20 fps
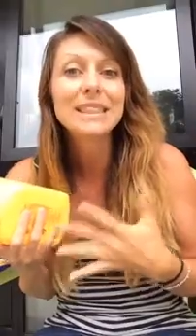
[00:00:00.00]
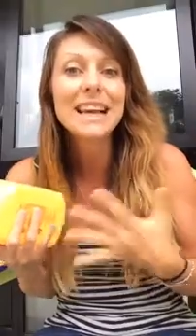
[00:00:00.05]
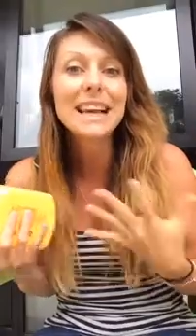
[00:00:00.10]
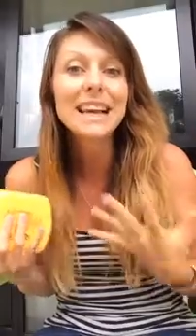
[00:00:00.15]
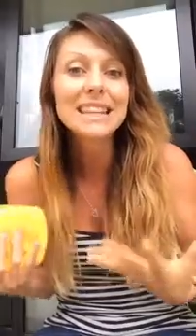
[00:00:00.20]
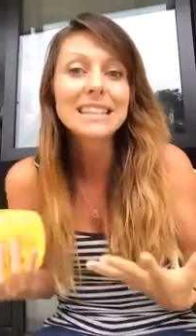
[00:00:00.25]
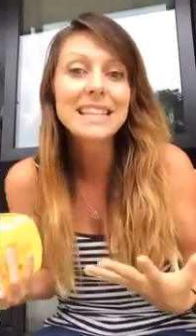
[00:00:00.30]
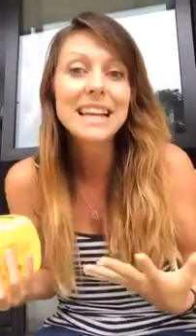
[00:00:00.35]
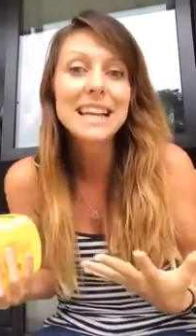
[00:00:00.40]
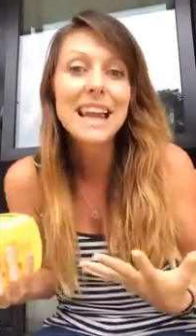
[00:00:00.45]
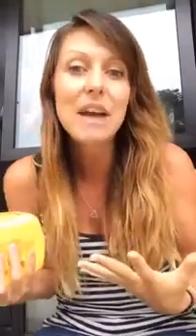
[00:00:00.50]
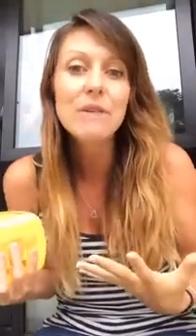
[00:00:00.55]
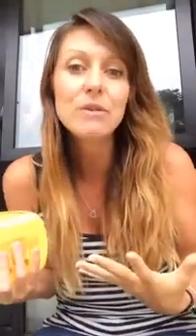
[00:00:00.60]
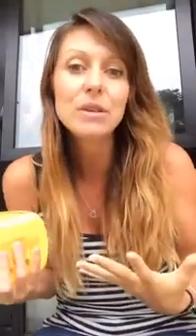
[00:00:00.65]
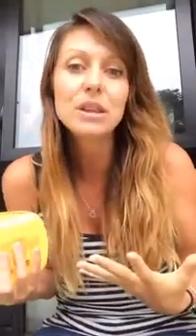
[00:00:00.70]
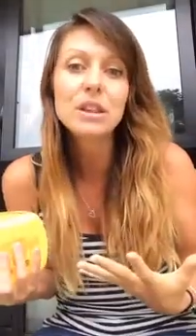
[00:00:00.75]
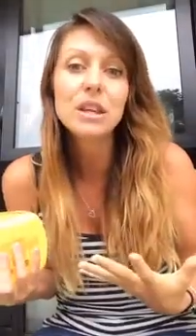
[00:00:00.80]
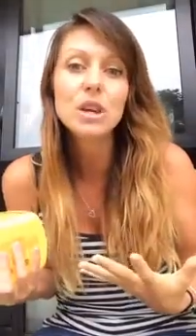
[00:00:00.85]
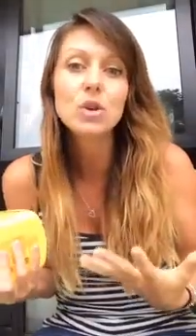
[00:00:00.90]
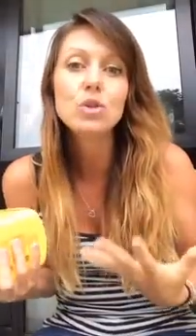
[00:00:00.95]
Like I said,
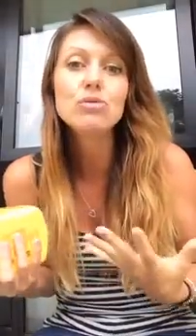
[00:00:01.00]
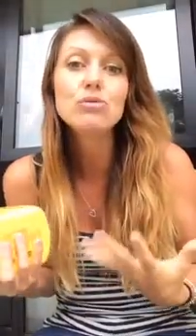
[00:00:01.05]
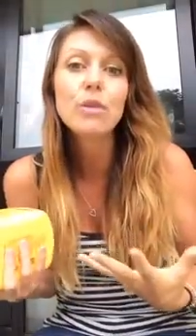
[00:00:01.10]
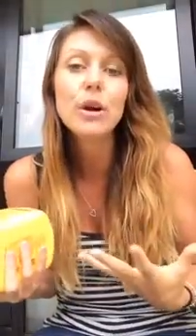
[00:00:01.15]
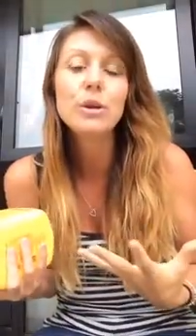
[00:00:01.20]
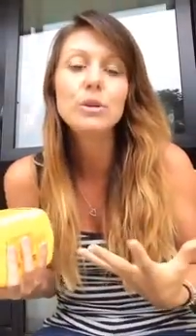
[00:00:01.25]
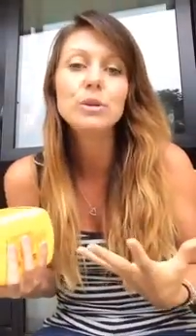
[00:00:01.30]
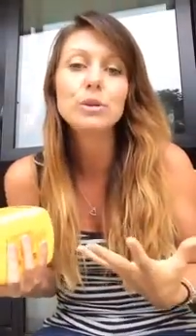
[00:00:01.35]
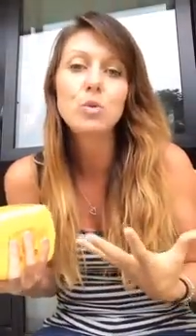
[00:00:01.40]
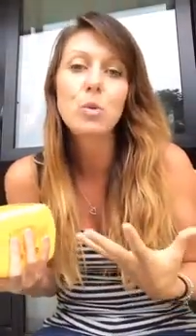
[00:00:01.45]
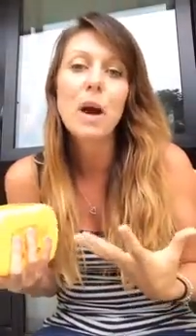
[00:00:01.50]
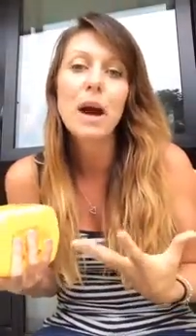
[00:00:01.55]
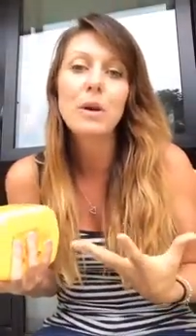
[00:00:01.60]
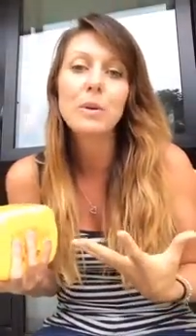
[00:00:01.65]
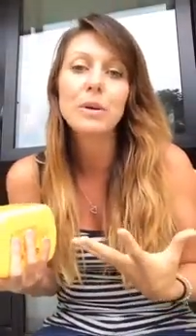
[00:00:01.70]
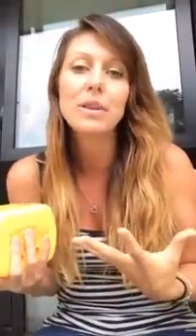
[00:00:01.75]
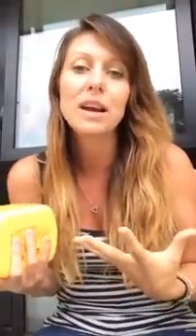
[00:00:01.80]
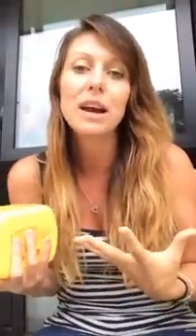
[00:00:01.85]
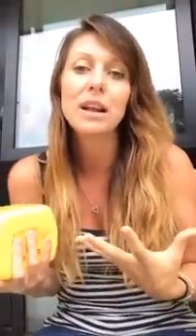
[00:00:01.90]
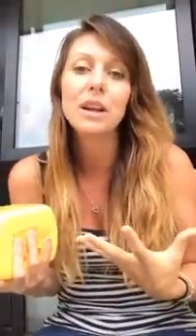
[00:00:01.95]
everything grows well
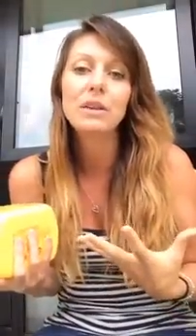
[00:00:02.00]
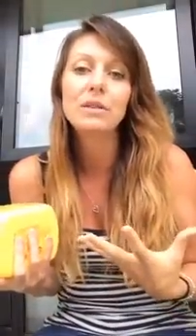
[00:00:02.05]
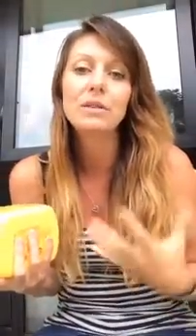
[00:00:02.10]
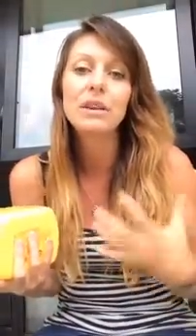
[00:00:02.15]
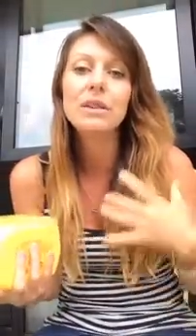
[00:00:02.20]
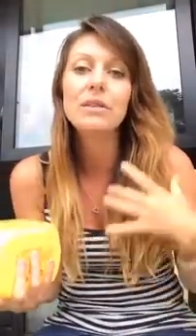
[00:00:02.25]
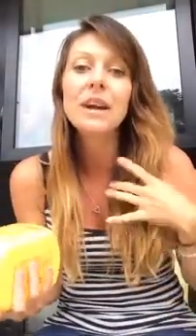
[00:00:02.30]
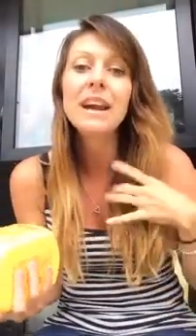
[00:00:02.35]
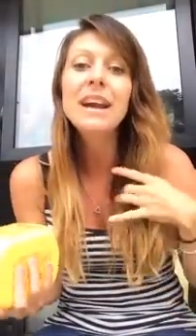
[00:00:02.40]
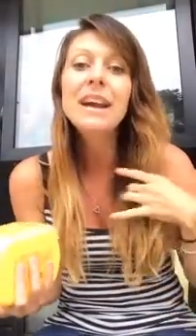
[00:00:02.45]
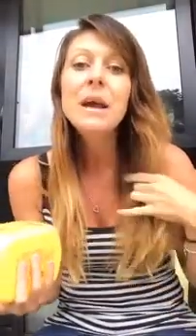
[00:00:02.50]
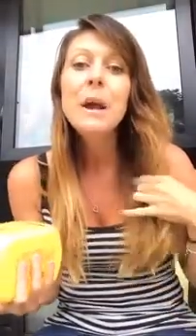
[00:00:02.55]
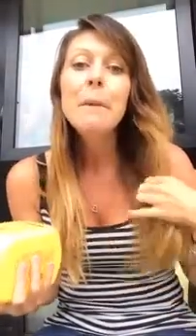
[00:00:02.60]
with aloe vera.